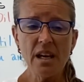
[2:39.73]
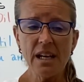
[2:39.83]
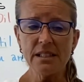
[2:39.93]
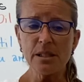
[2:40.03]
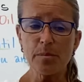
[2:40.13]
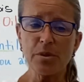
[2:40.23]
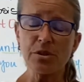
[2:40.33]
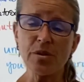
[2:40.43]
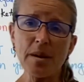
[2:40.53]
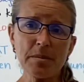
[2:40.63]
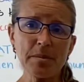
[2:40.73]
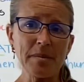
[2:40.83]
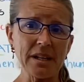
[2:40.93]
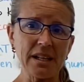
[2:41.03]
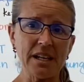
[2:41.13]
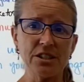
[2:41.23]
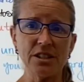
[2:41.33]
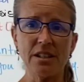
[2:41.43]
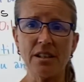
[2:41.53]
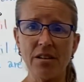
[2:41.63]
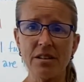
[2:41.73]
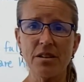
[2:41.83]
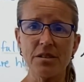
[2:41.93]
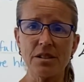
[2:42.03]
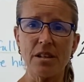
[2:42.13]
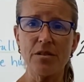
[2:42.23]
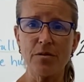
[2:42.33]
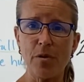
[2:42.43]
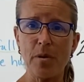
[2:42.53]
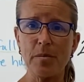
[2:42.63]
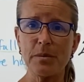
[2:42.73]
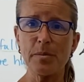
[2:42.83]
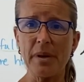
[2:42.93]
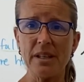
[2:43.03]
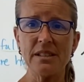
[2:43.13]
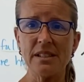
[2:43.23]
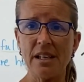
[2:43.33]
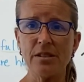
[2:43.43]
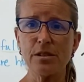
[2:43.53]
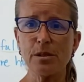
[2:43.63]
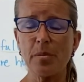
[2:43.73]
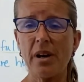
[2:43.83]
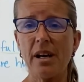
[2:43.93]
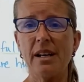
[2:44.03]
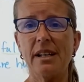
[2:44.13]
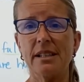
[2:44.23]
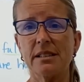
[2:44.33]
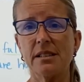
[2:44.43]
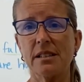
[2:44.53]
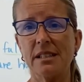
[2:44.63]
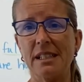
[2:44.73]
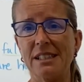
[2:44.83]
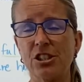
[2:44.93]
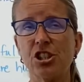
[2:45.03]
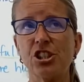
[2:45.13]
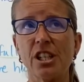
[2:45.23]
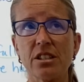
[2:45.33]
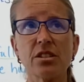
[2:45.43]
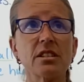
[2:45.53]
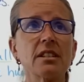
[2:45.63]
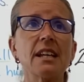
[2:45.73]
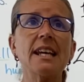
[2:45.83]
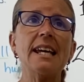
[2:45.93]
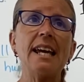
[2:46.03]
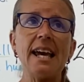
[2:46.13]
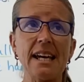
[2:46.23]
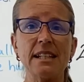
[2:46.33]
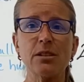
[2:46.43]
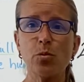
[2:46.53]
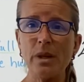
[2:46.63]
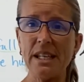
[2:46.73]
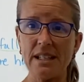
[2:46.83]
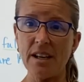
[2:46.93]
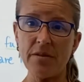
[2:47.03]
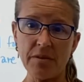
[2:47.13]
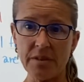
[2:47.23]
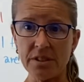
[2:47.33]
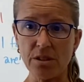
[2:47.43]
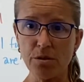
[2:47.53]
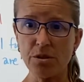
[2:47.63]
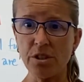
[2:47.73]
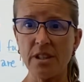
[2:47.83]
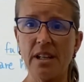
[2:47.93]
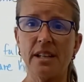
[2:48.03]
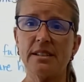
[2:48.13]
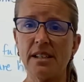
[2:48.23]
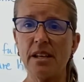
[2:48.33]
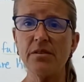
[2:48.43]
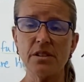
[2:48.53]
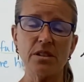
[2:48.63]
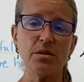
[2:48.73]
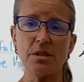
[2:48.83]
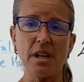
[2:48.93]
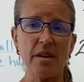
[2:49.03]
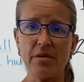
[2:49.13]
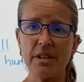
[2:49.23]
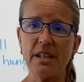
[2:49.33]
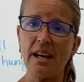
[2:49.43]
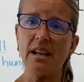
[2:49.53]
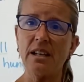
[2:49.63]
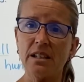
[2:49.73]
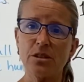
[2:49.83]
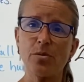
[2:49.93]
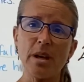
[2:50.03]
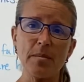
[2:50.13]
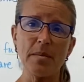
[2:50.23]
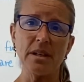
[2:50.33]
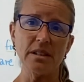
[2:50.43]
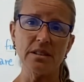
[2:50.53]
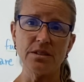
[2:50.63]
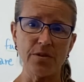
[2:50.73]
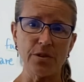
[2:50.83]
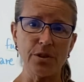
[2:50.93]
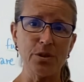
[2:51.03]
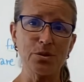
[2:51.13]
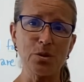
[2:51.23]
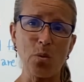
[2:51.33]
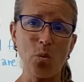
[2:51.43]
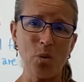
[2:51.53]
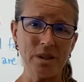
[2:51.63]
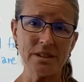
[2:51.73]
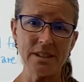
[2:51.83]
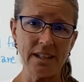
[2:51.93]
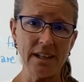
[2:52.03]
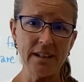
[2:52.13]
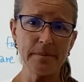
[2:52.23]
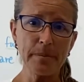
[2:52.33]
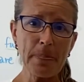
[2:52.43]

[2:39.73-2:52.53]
It's a prescribed medication in all of those other forms, but as a nasal spray, it's gentle and weak enough of a solution that it's safe to use every day, and it's recommended for use once a day.